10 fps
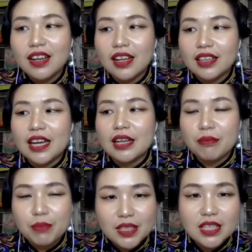that the
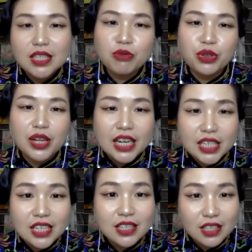business would
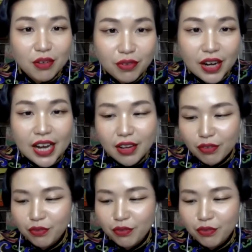actually survive